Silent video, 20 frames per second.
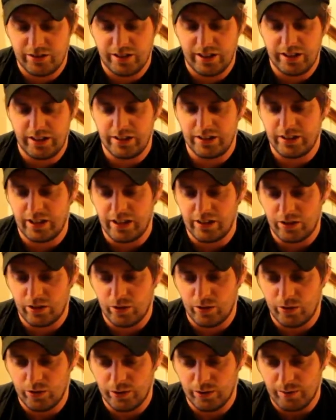Try and get together
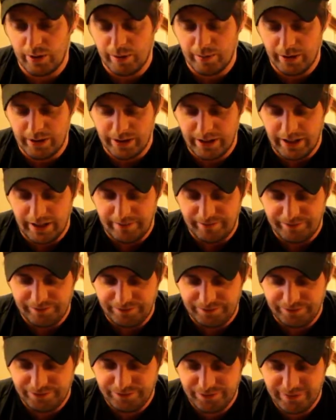close up. How about that?
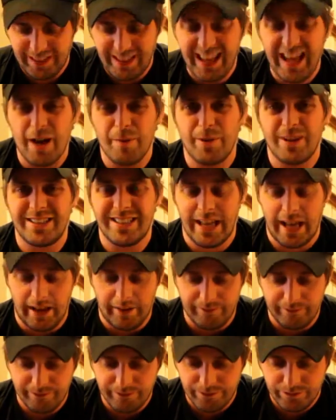What that?